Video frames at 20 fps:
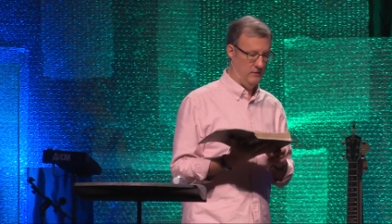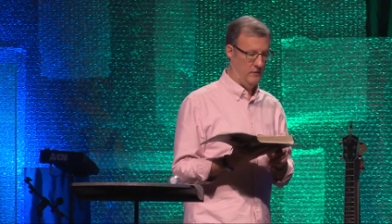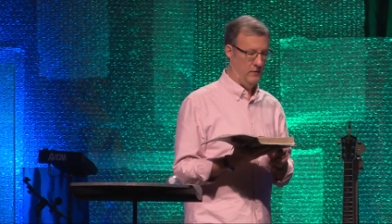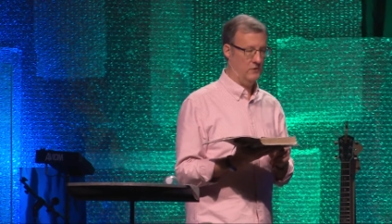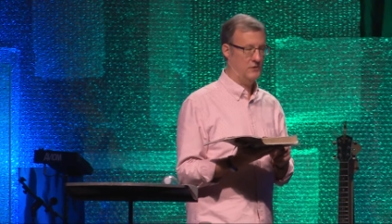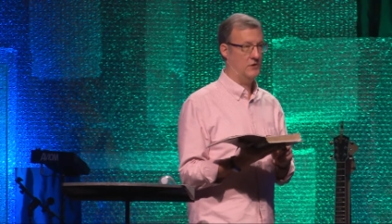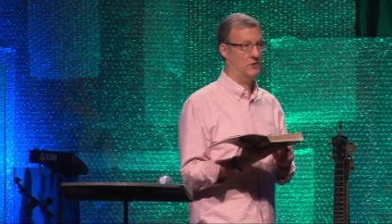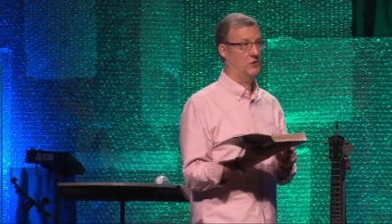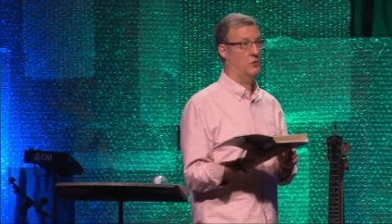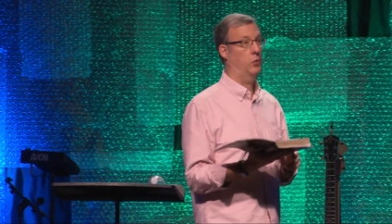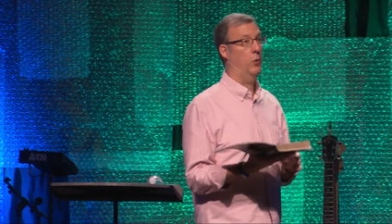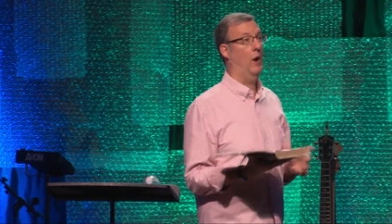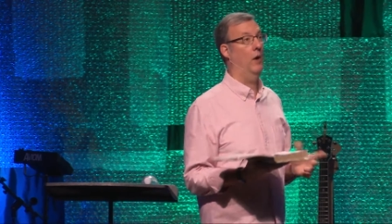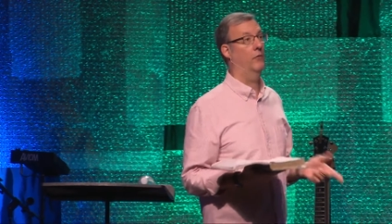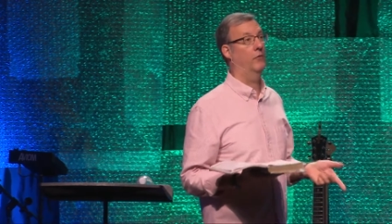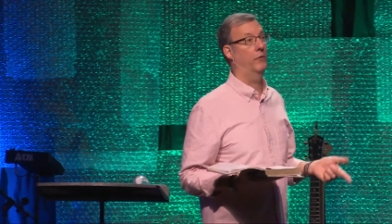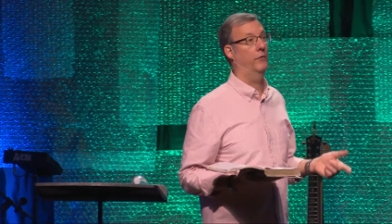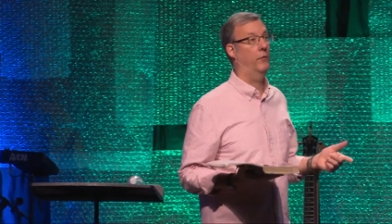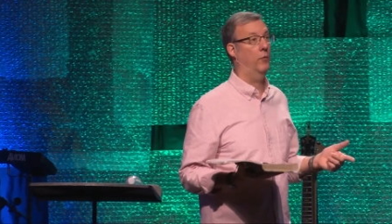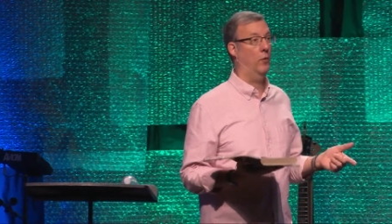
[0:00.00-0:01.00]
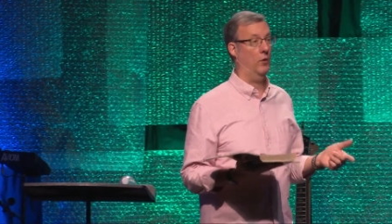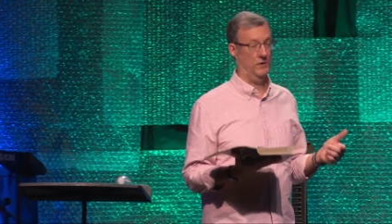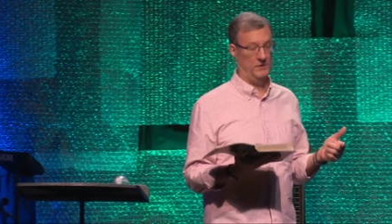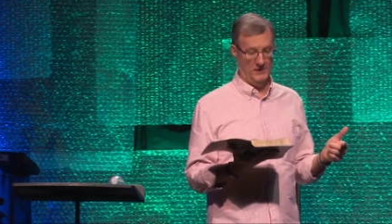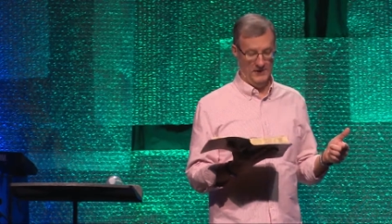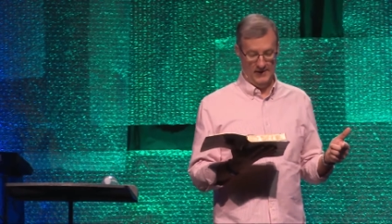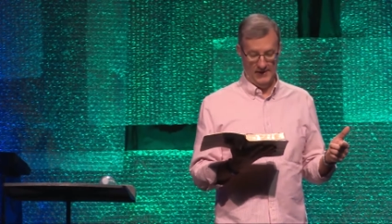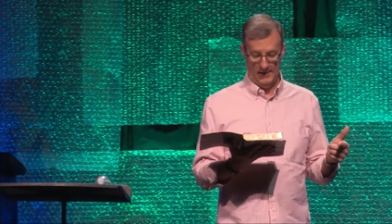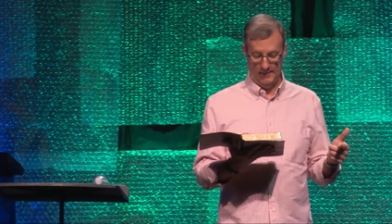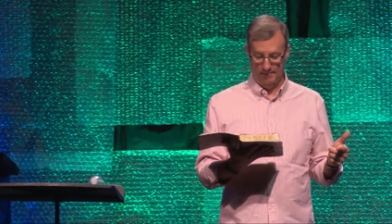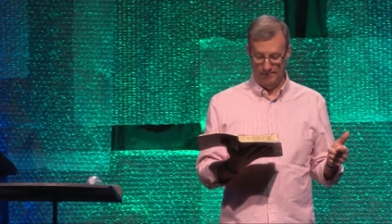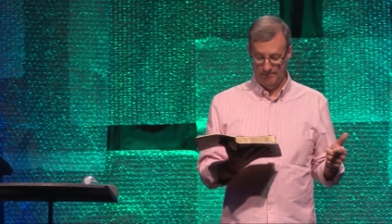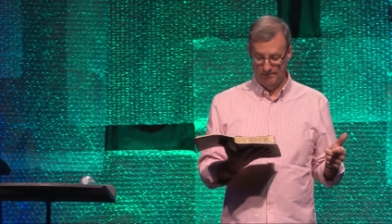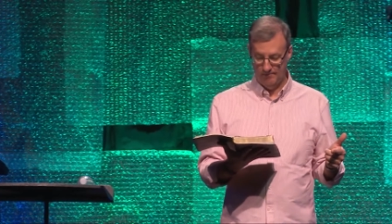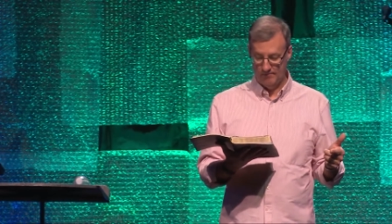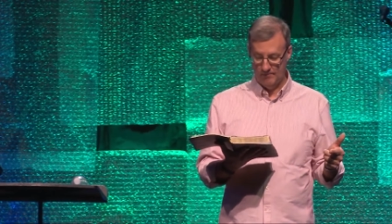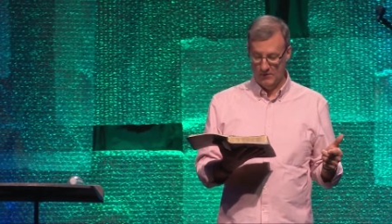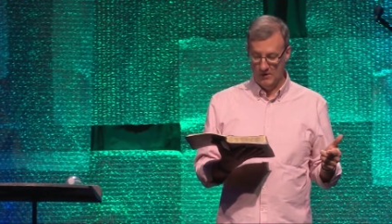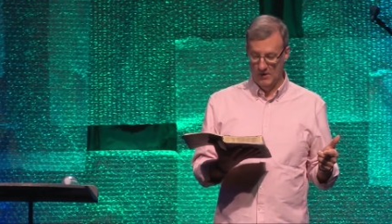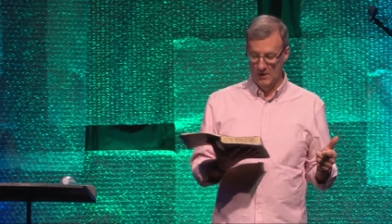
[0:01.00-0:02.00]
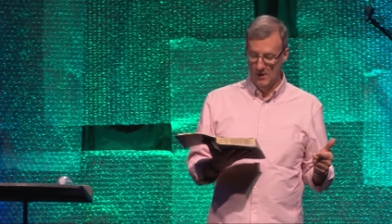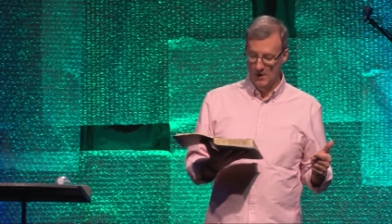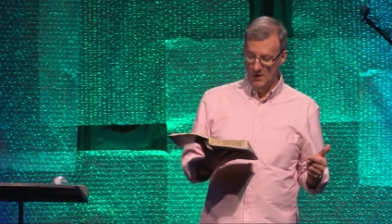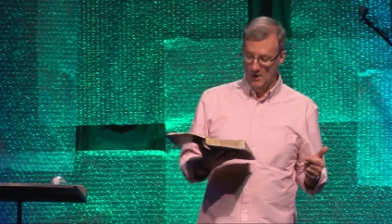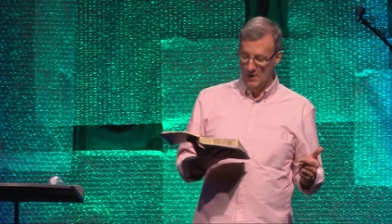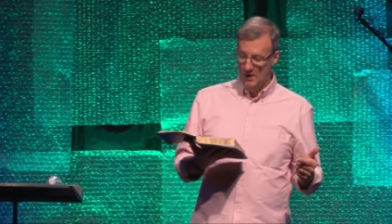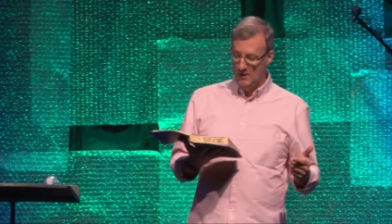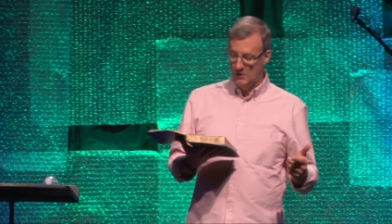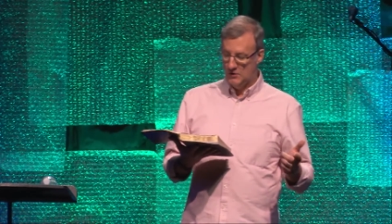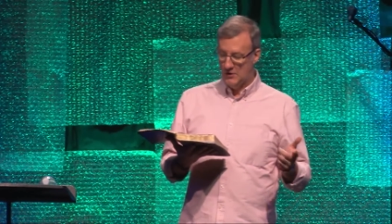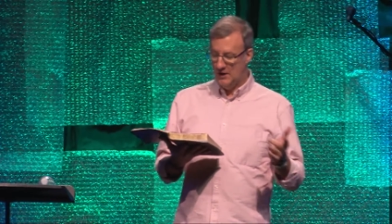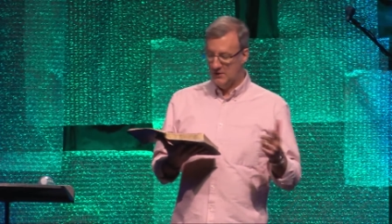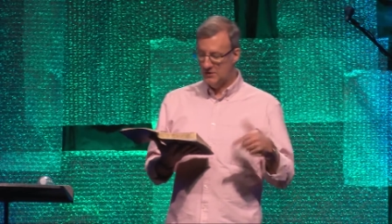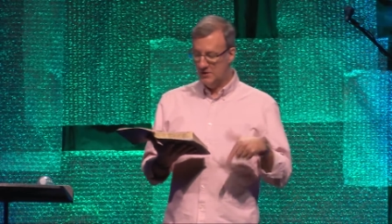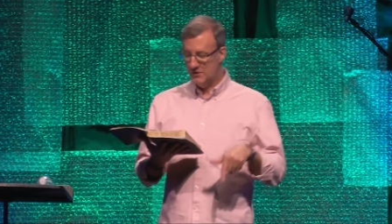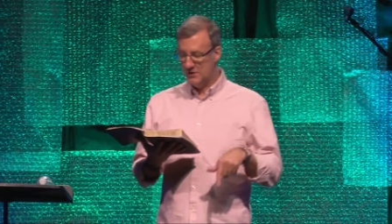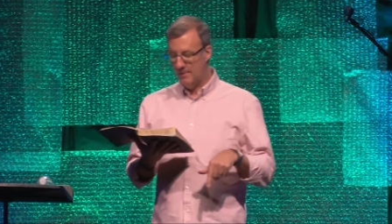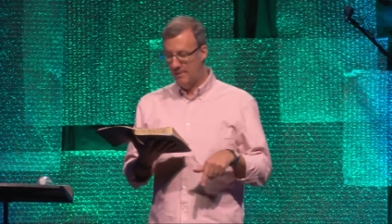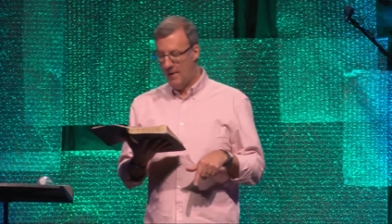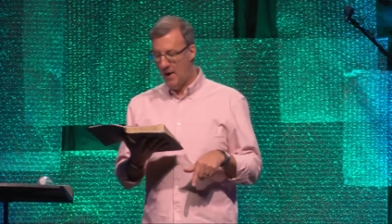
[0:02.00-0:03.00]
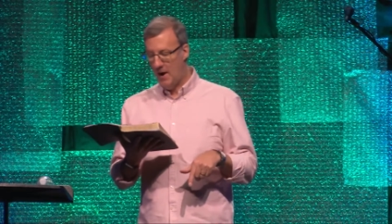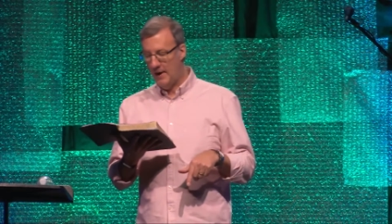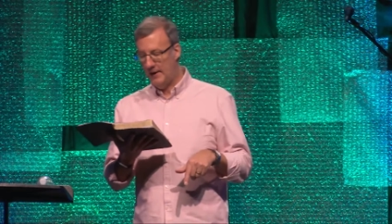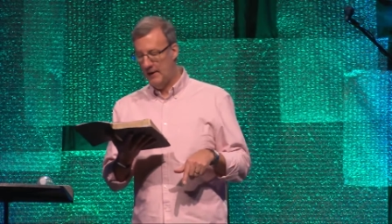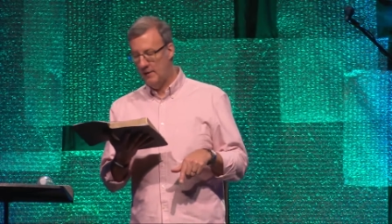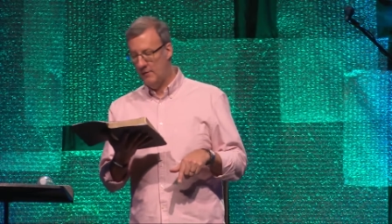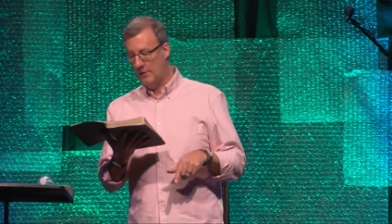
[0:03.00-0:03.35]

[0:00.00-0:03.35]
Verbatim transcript: verses 12 to 14 just as a body,